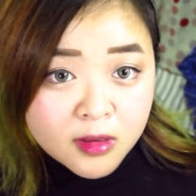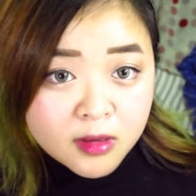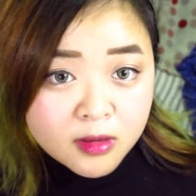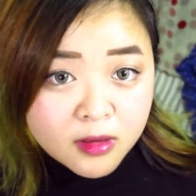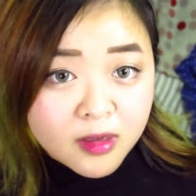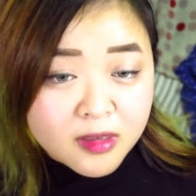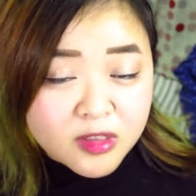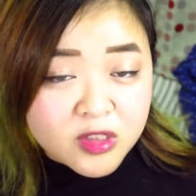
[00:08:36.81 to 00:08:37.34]

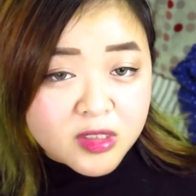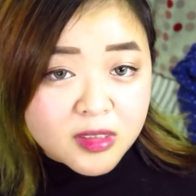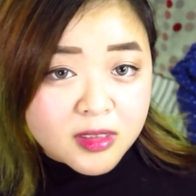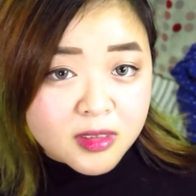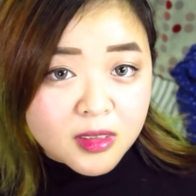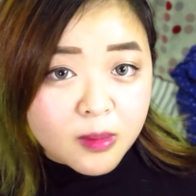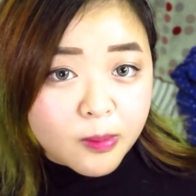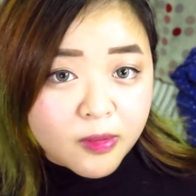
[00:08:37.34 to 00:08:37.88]
not
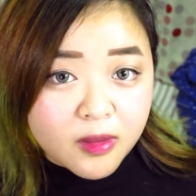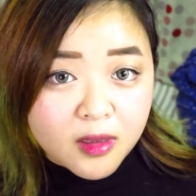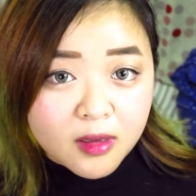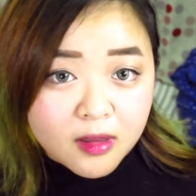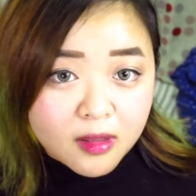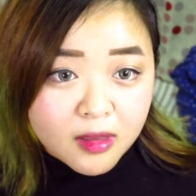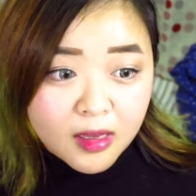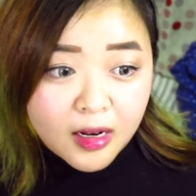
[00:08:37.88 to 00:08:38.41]
just
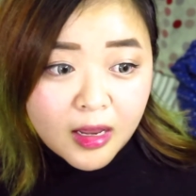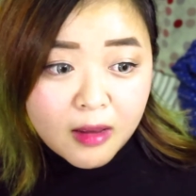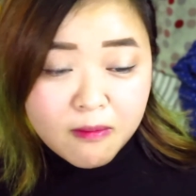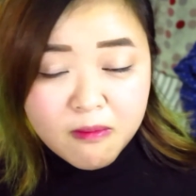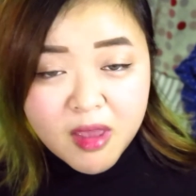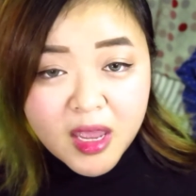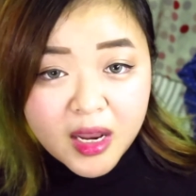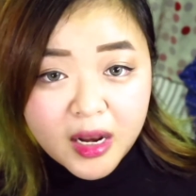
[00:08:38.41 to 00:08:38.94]
something that I
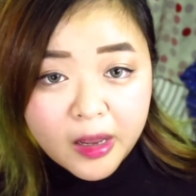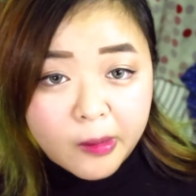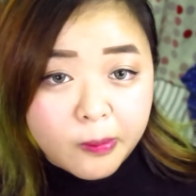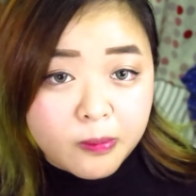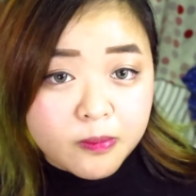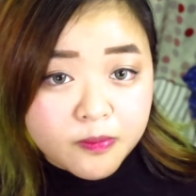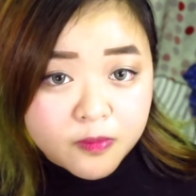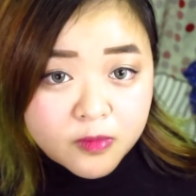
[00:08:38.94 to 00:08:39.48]
made up
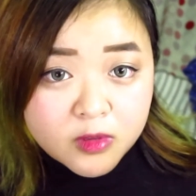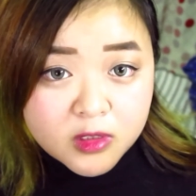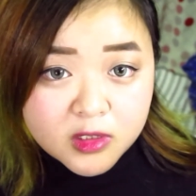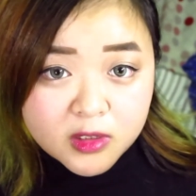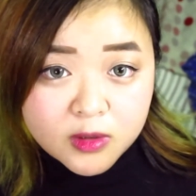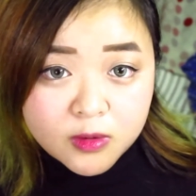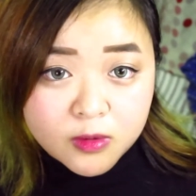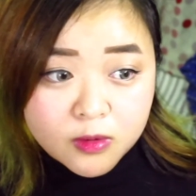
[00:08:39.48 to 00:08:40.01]

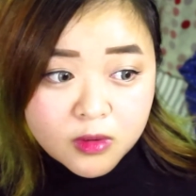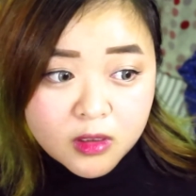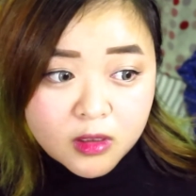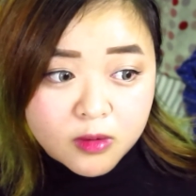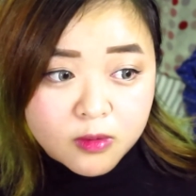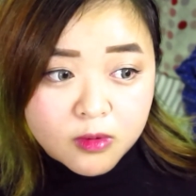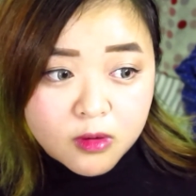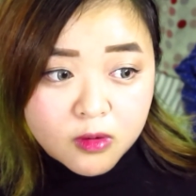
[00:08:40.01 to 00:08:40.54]
to, I
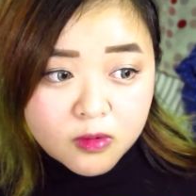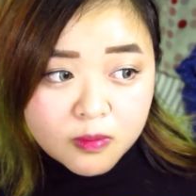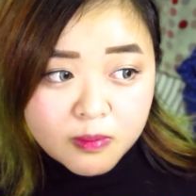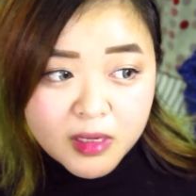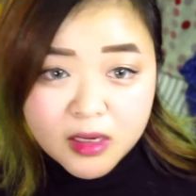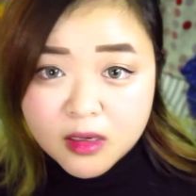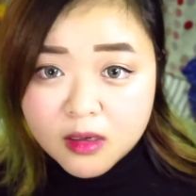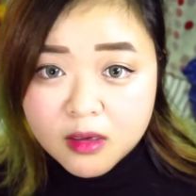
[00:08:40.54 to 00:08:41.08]
don't know,
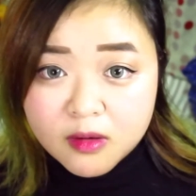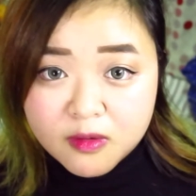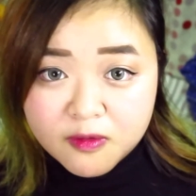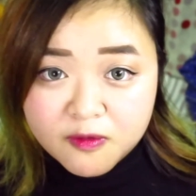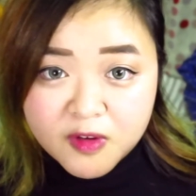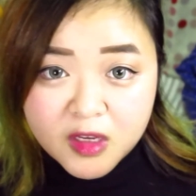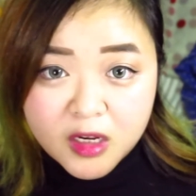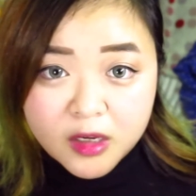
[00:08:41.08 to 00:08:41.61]
make a
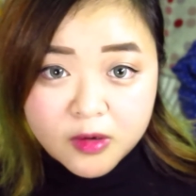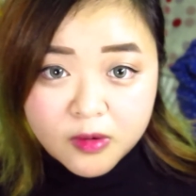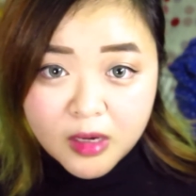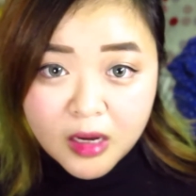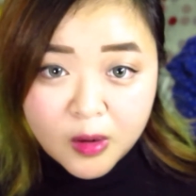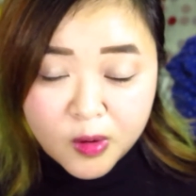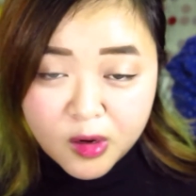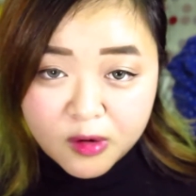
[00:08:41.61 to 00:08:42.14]
video
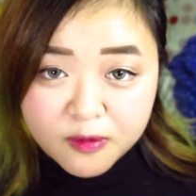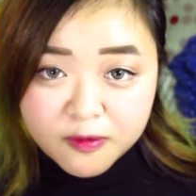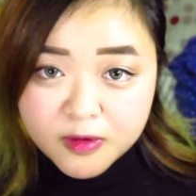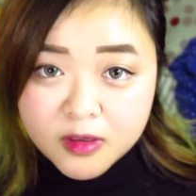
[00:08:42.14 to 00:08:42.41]
out of.